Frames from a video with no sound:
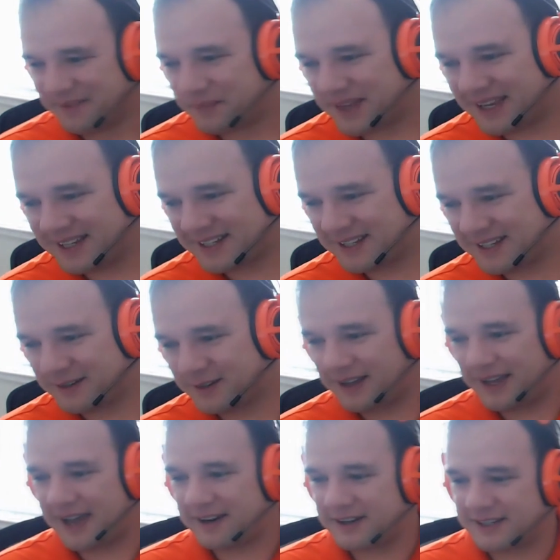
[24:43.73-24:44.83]
Yeah, so
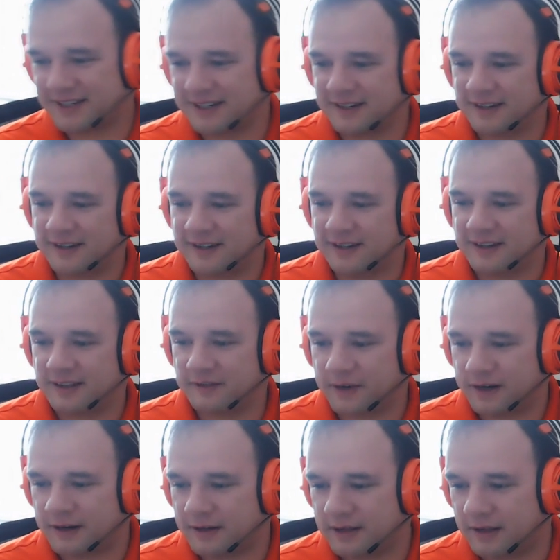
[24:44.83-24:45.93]
Addison
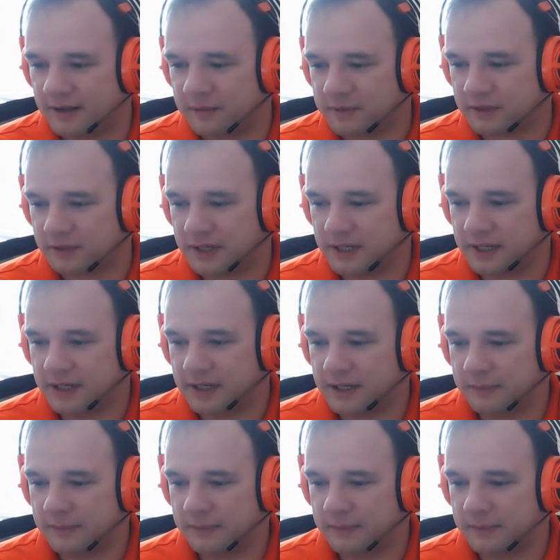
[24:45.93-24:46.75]
Oliveira, so he